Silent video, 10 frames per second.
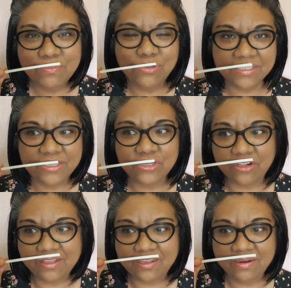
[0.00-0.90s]
Mostly
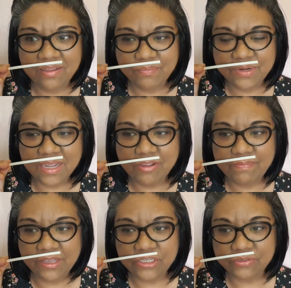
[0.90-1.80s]
chocolate, but now
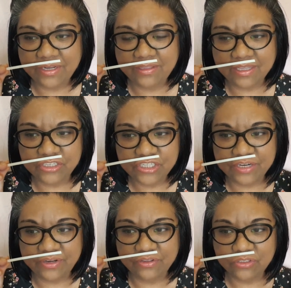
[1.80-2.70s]
I'm picturing that
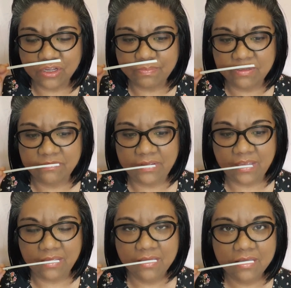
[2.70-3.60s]
cherry on top of
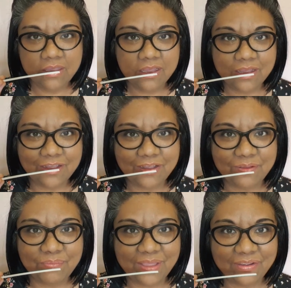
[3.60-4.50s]
a
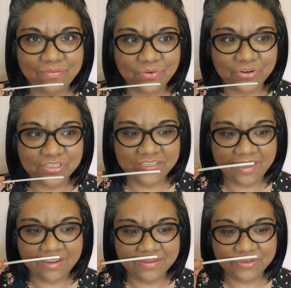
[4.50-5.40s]
Black Forest
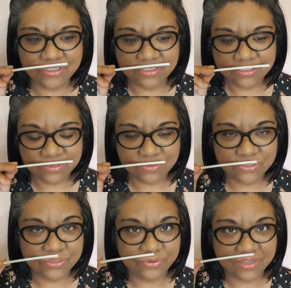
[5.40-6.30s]
cake, which is so,
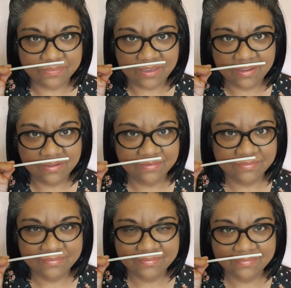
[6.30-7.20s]
so yummy.
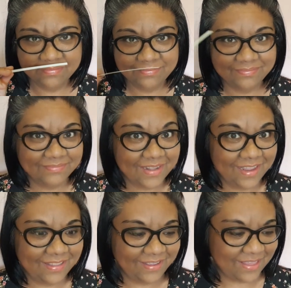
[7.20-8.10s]

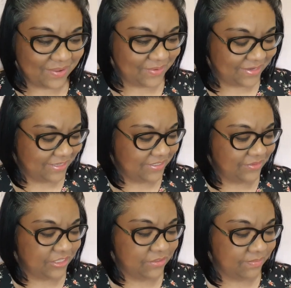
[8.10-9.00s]
I like that one.
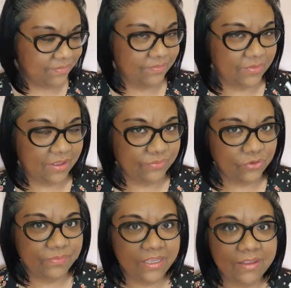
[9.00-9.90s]
So that's
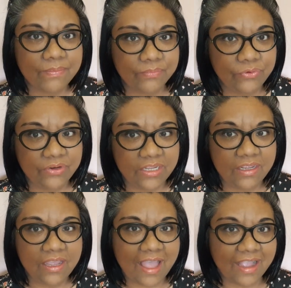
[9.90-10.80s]
Ruby
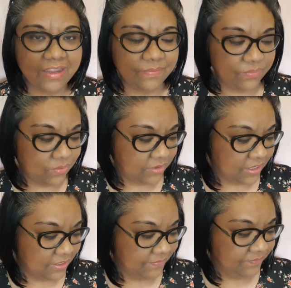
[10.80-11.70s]
Bruni
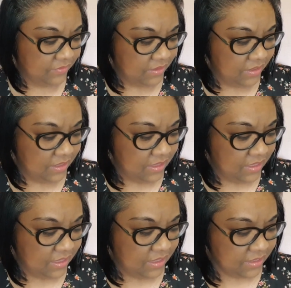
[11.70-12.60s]
Acampora.
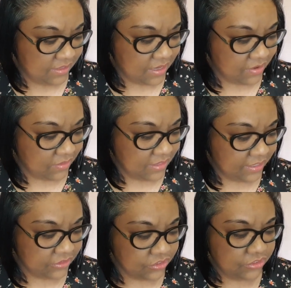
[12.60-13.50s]
Now
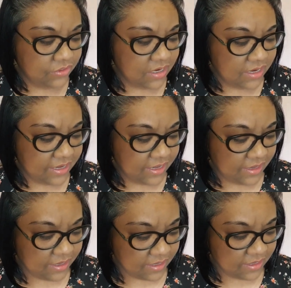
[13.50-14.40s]
let's
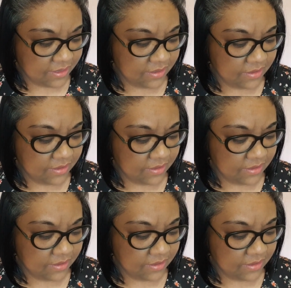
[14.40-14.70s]
try